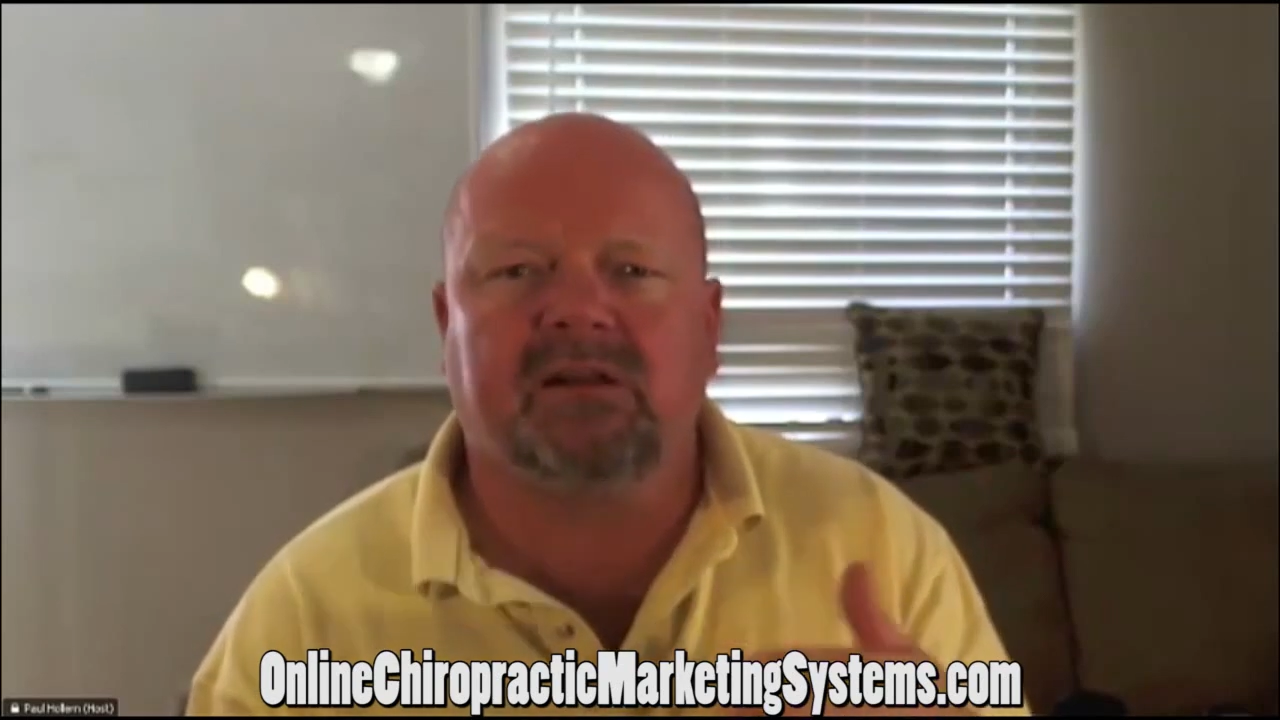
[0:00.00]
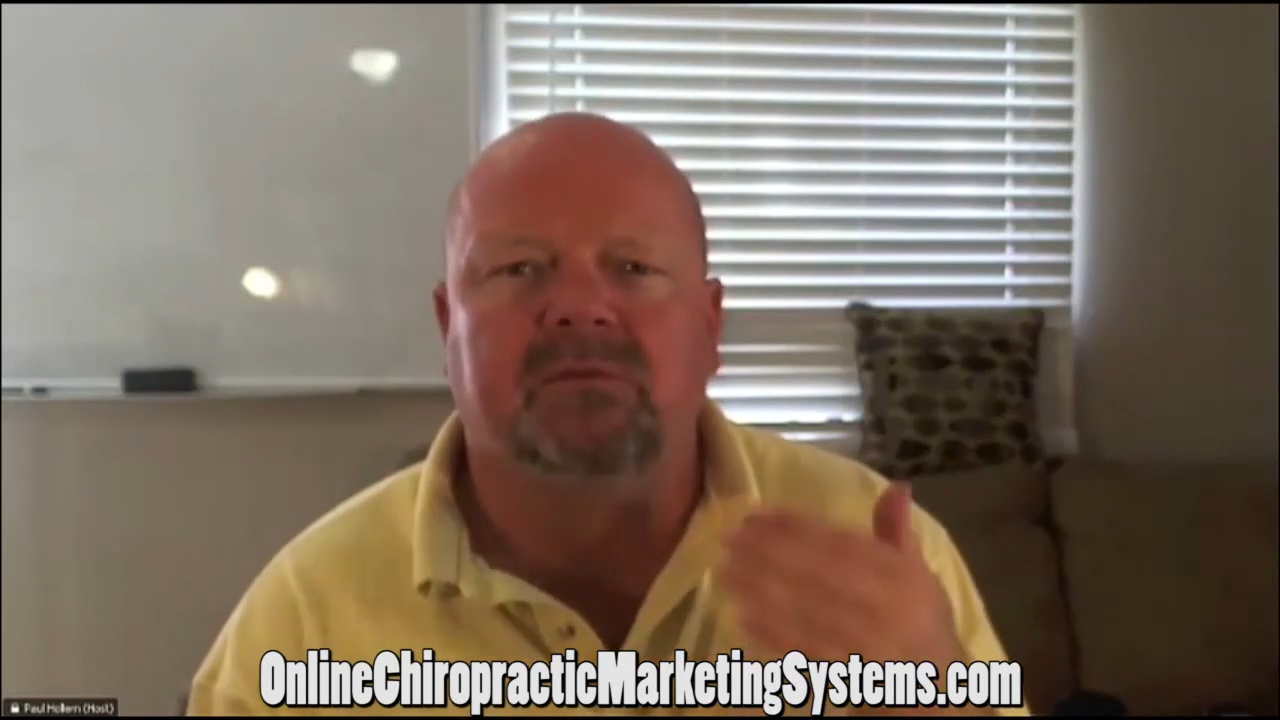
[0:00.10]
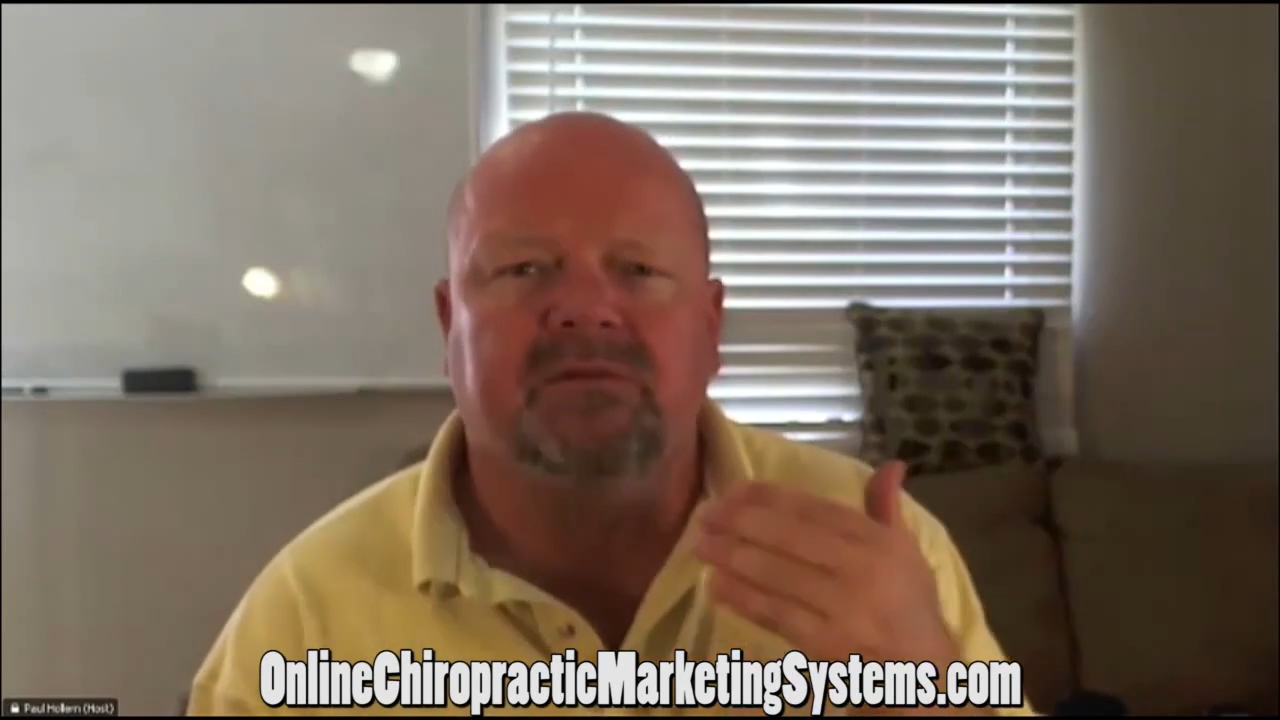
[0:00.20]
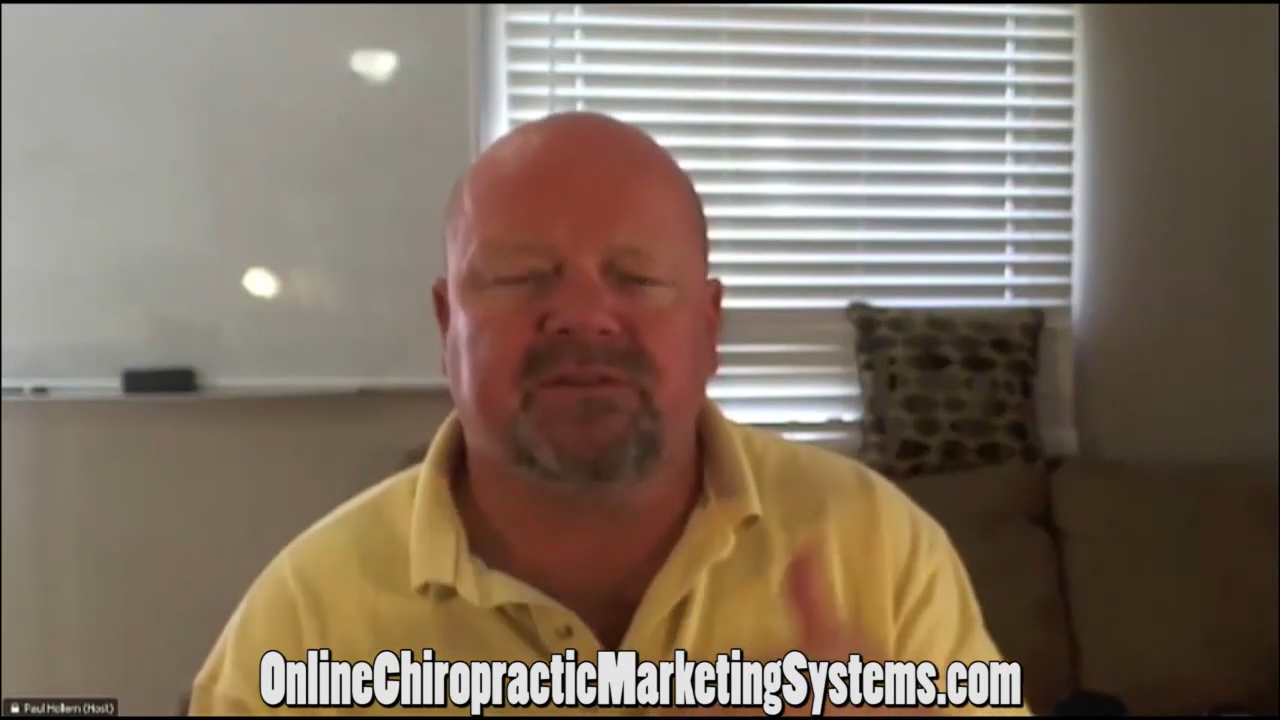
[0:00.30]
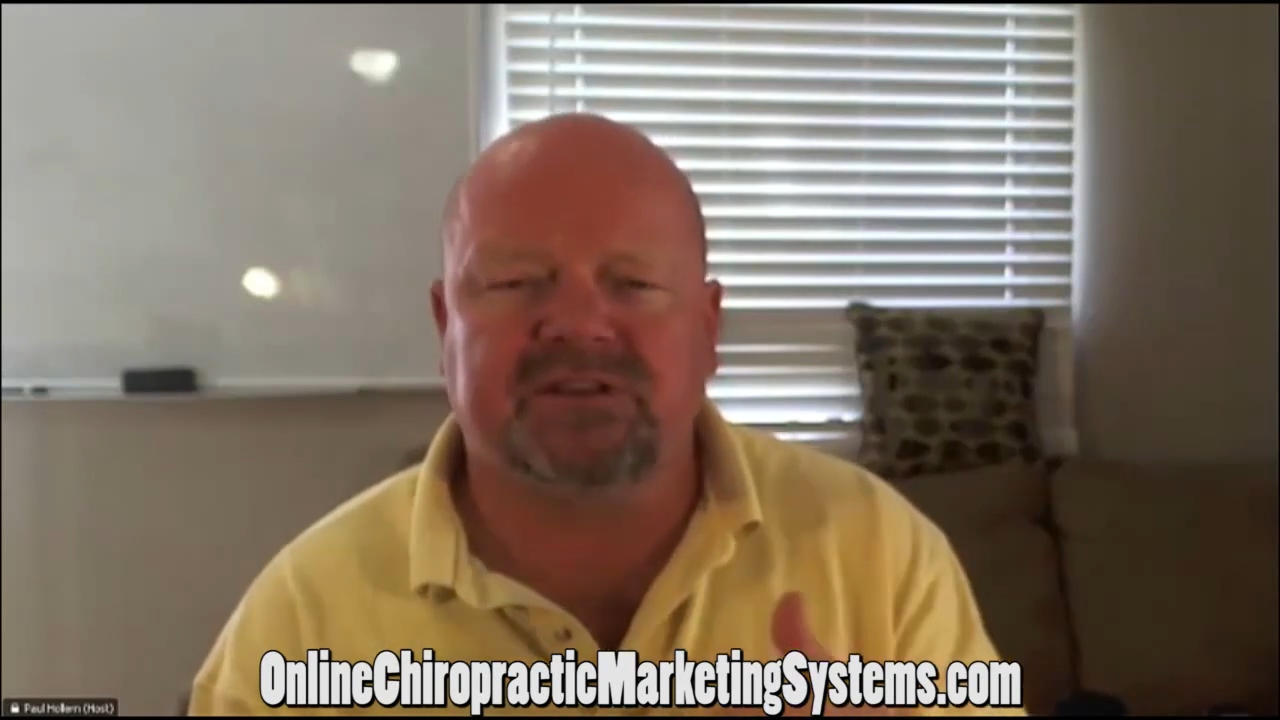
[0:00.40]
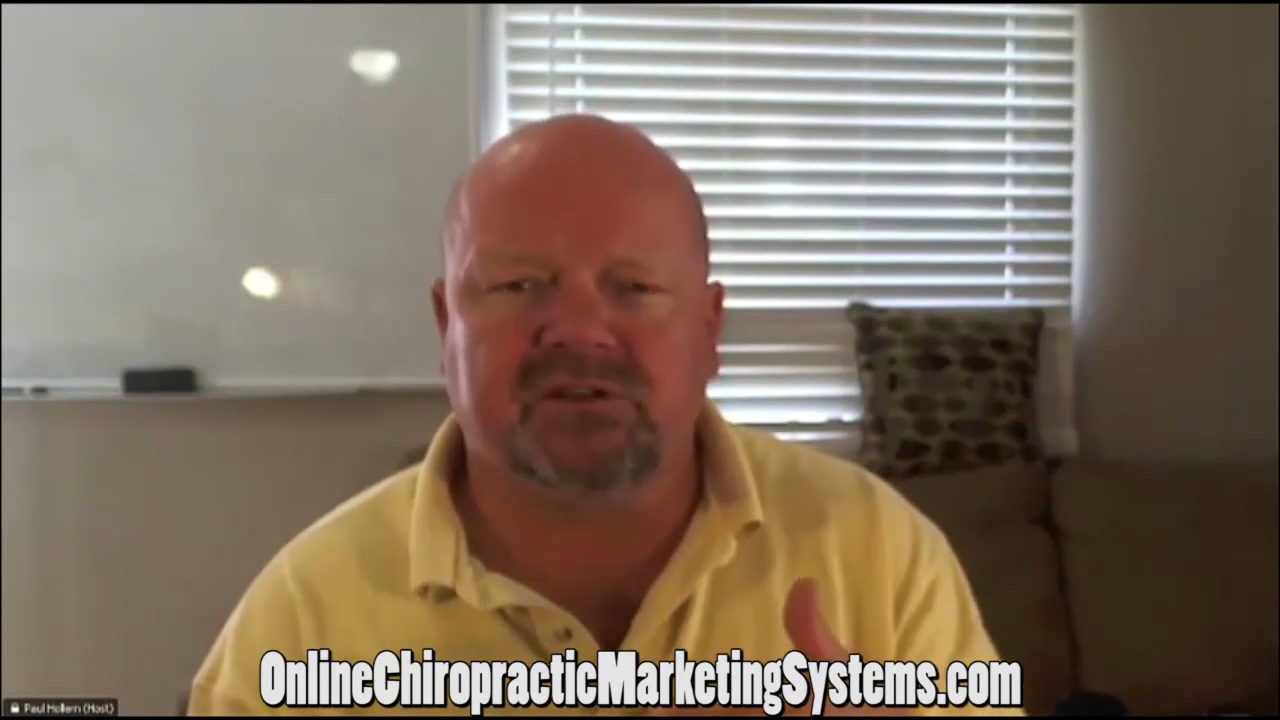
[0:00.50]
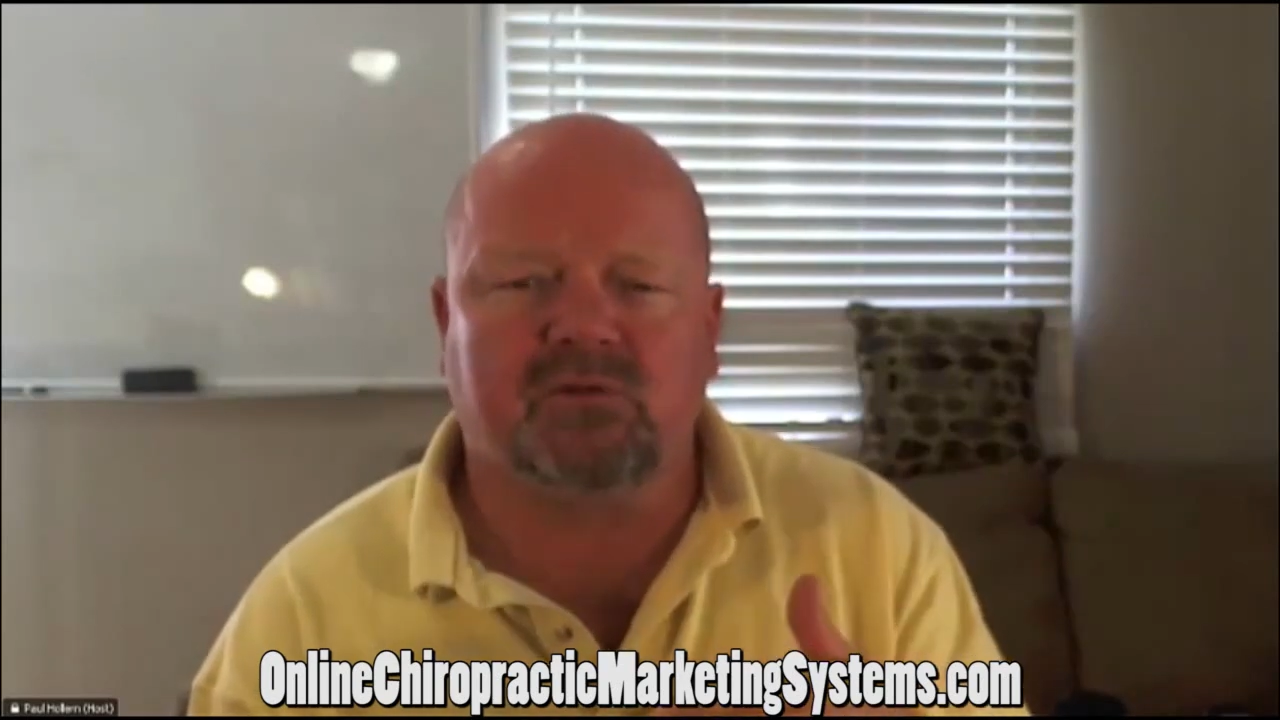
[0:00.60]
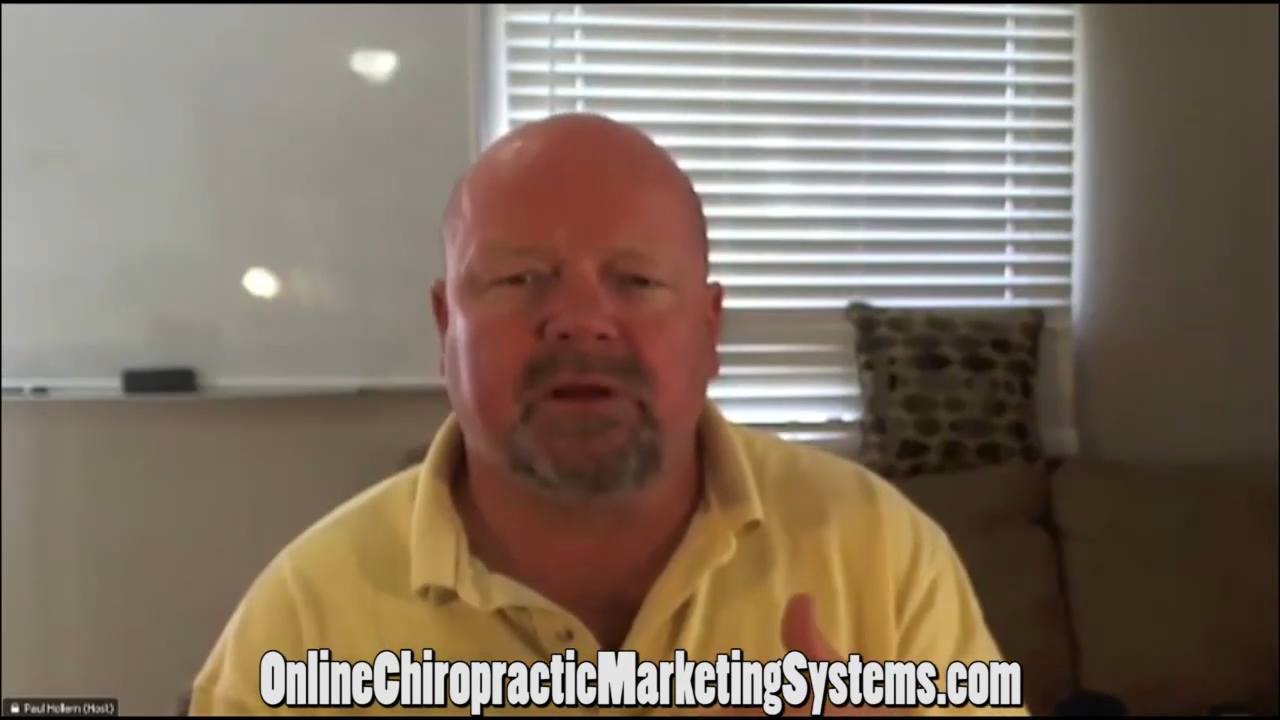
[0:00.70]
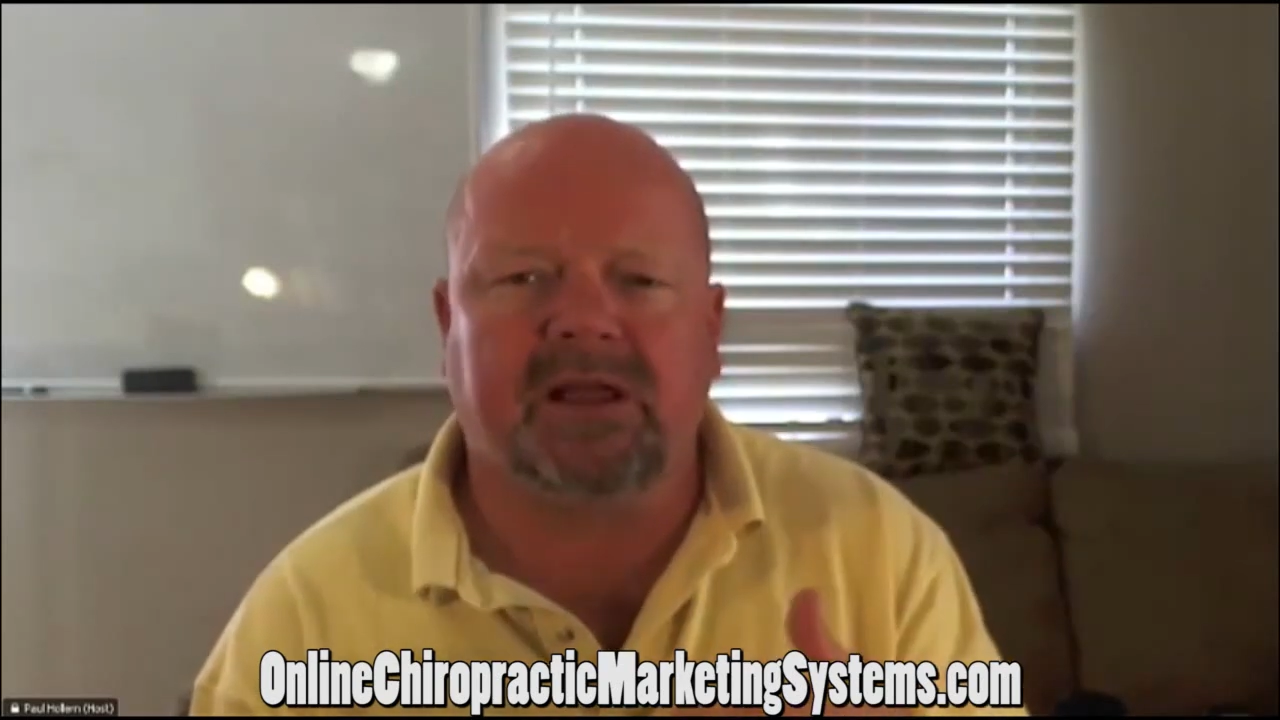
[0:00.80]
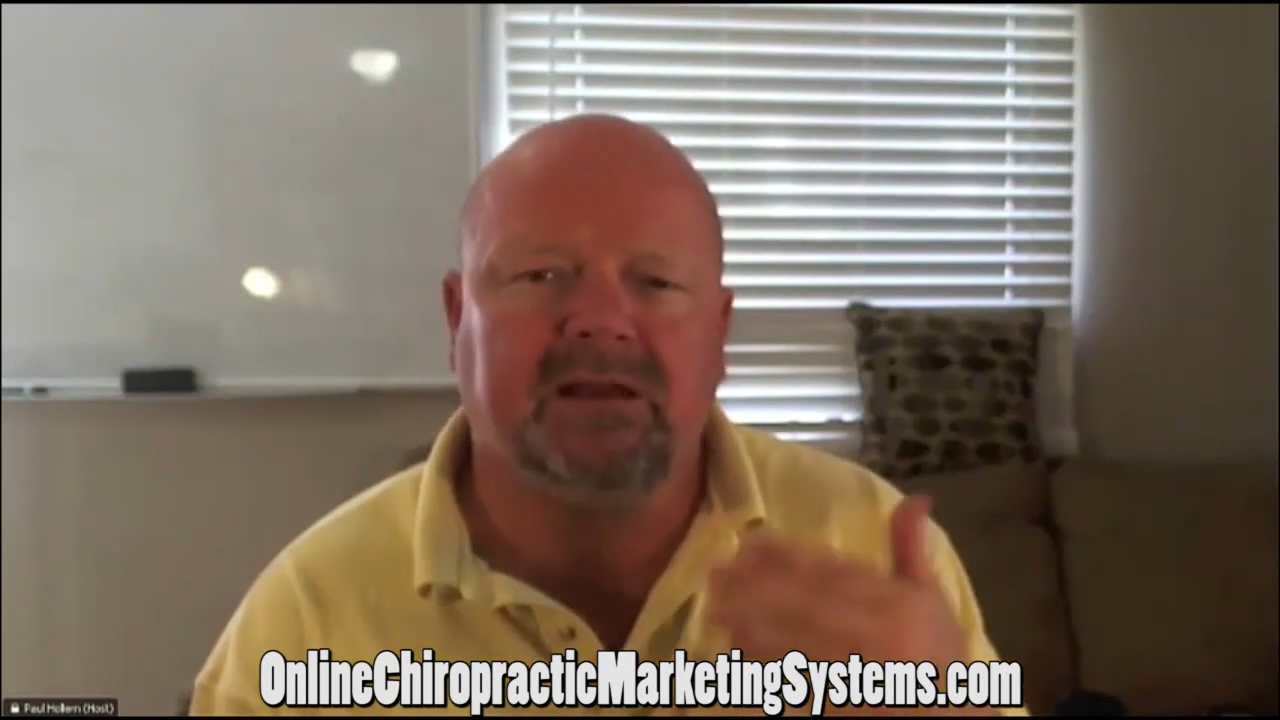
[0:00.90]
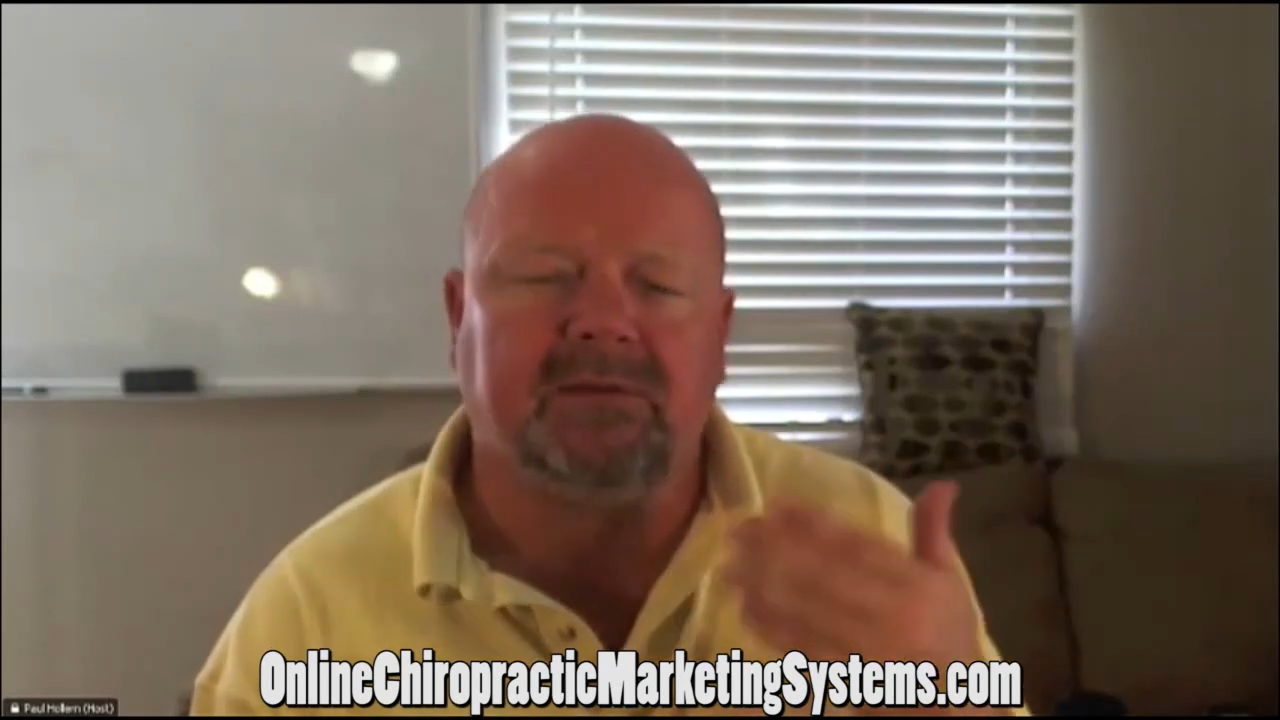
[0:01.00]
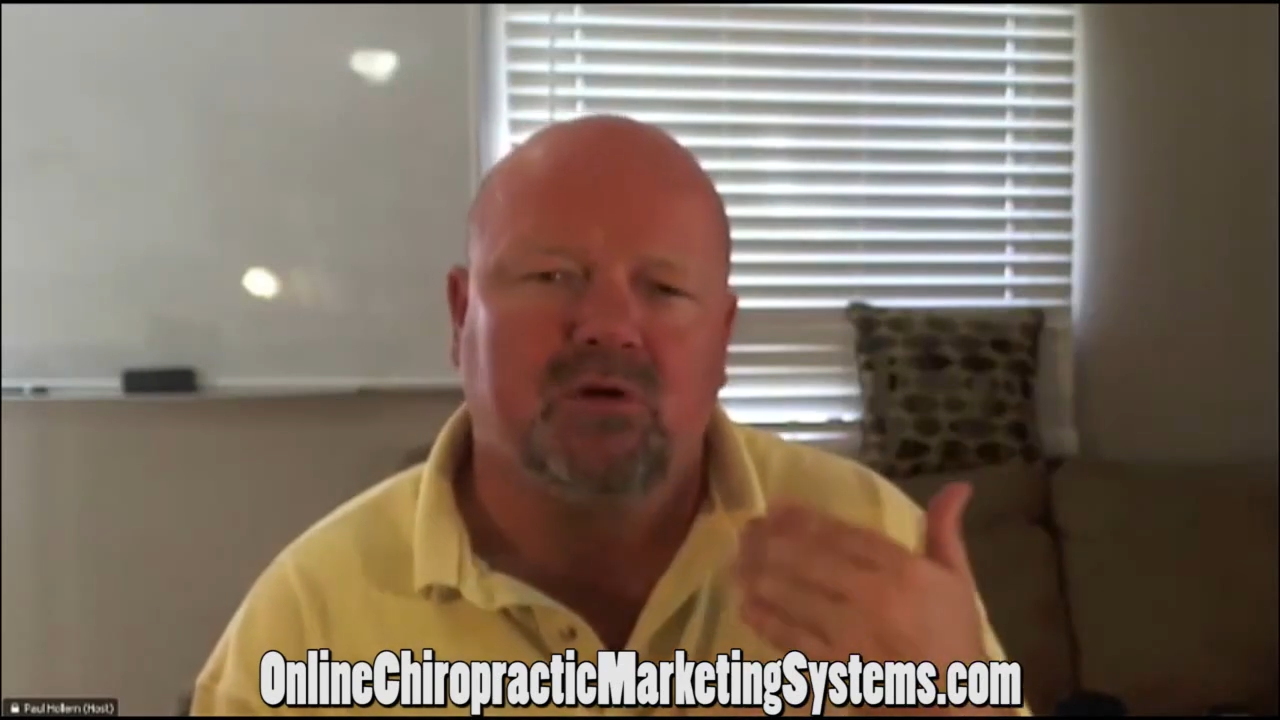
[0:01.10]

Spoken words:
It could be physical pain,